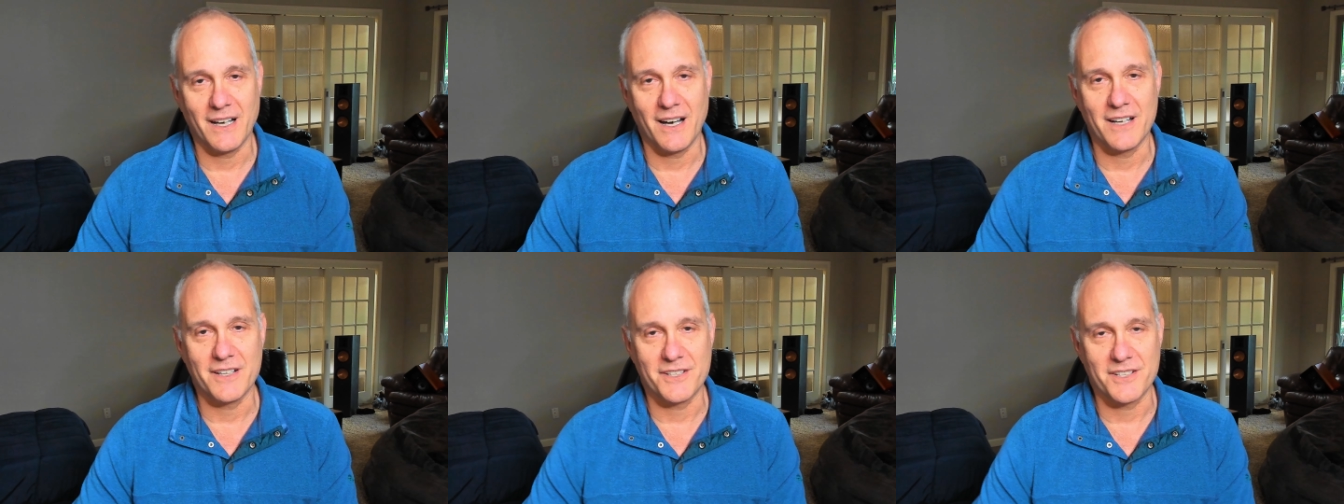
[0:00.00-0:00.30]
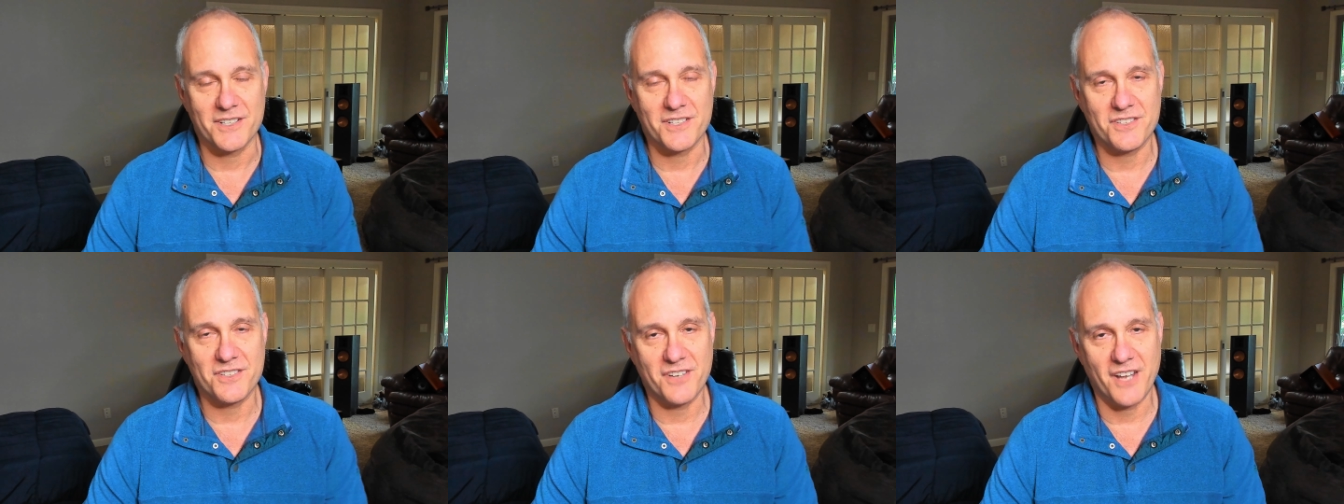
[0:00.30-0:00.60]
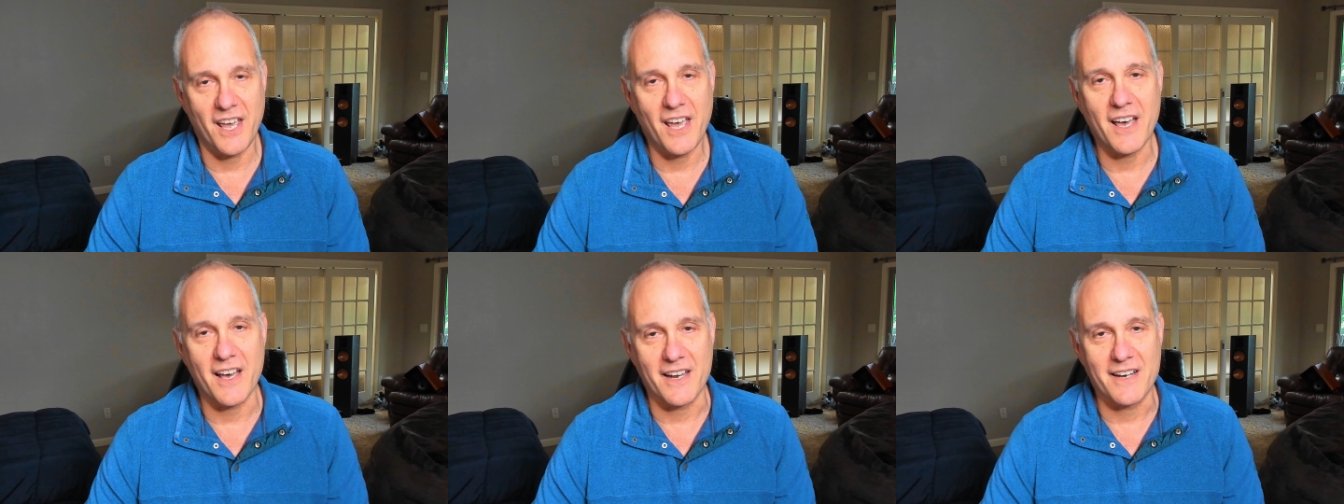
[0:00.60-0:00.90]

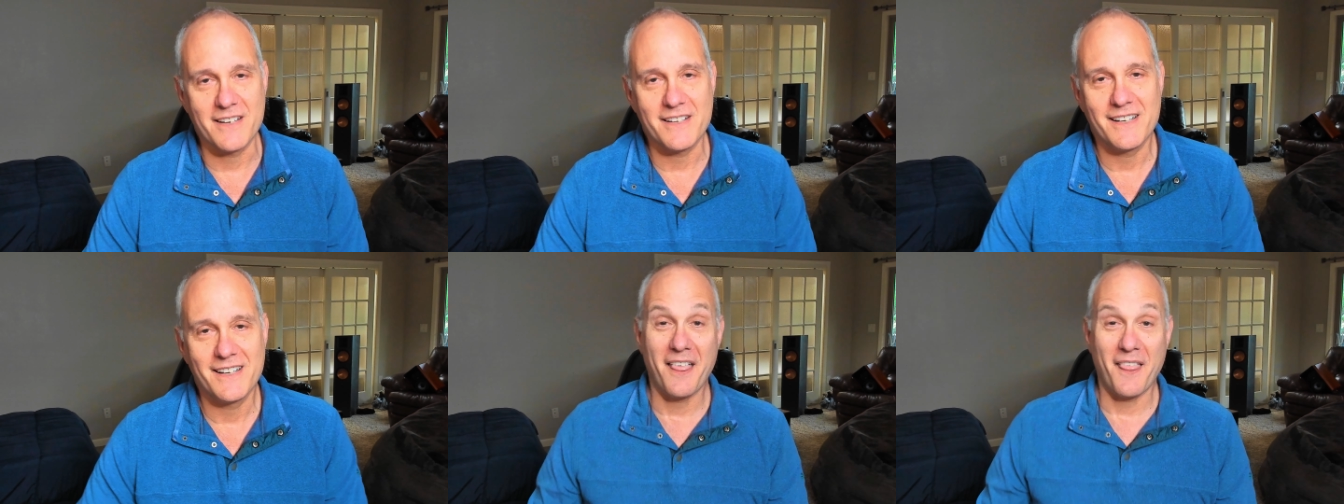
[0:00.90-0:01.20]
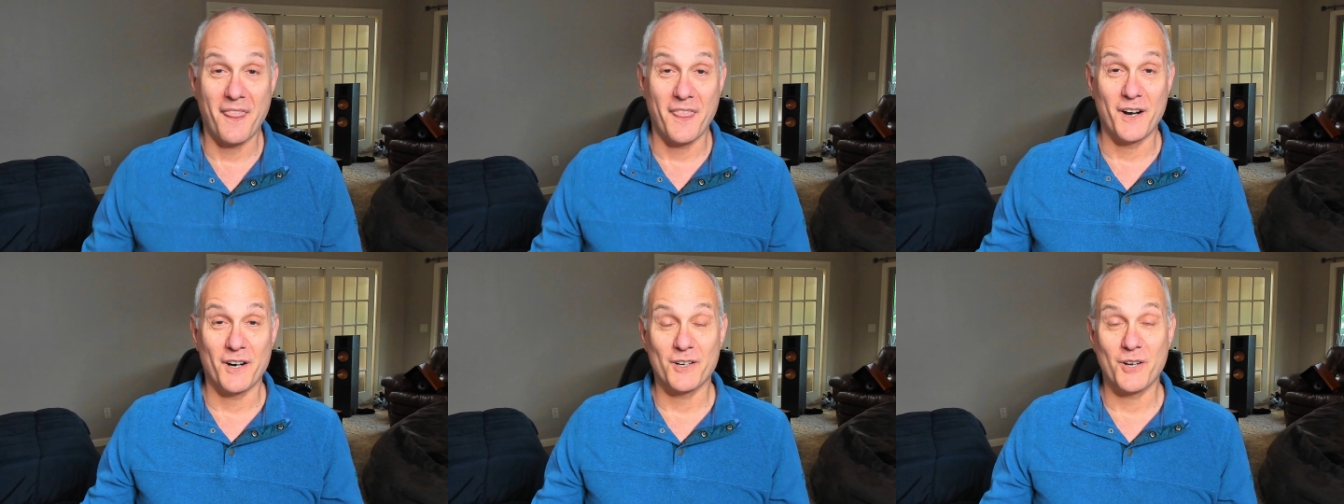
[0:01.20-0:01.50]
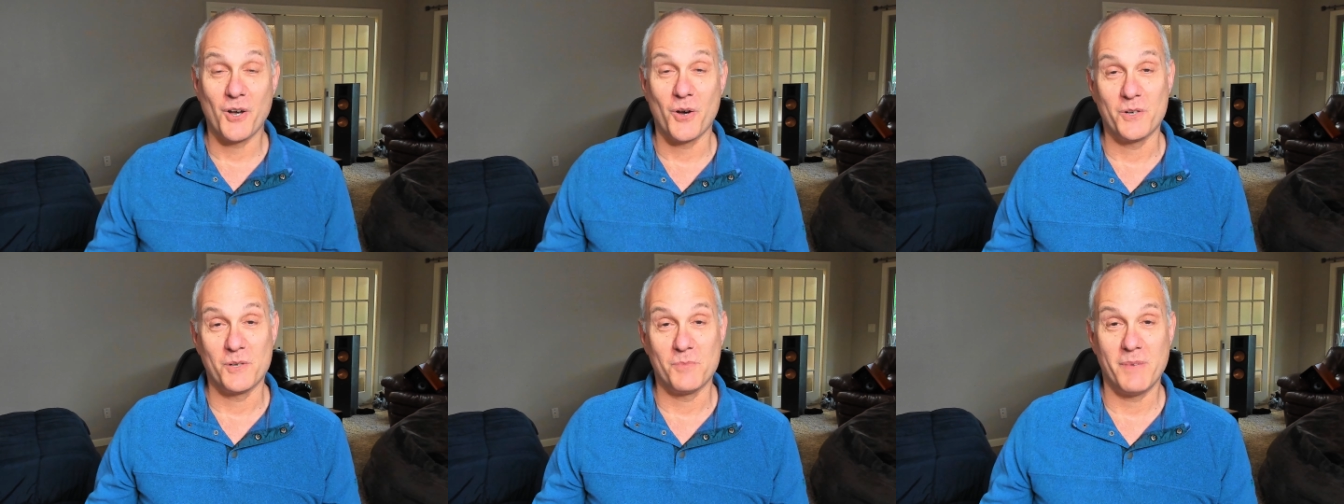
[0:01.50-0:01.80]
understand their
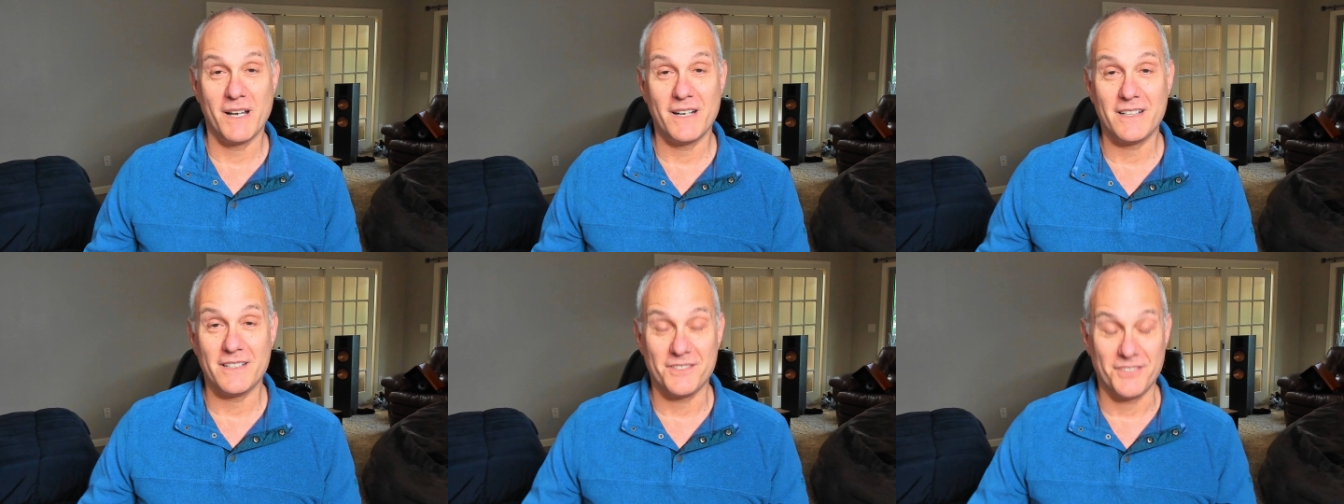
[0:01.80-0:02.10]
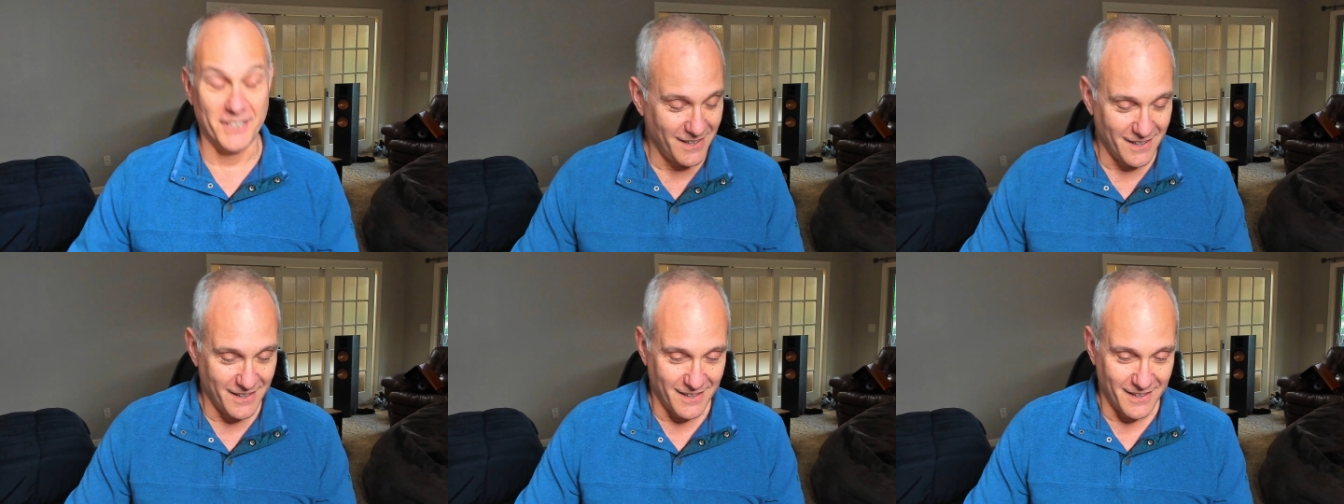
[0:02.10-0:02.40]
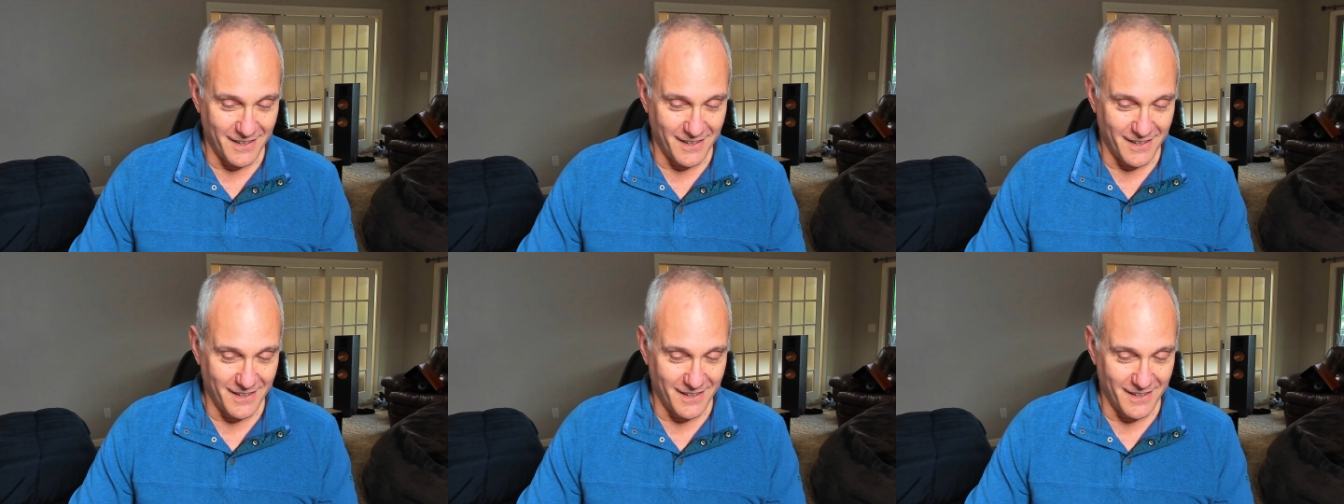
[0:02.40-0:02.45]
codependency.